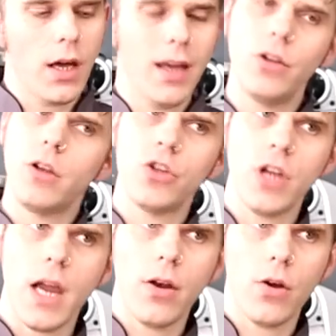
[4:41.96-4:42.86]
Uh, and you can
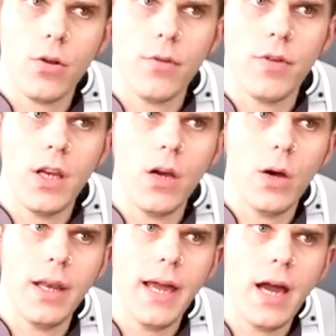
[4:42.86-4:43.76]
check out our other video
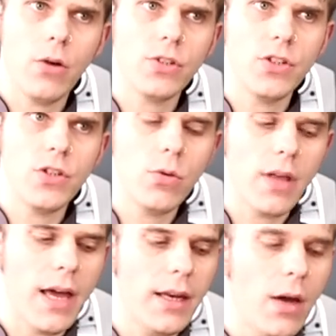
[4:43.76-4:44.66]
on how to do
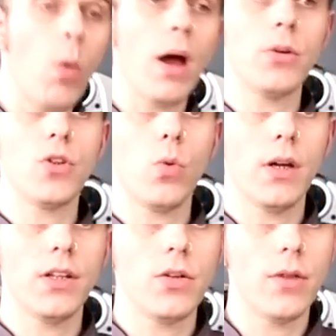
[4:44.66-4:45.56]
that. Now, why would you
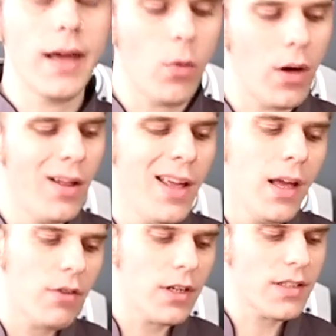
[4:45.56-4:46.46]
want to do that? Well, very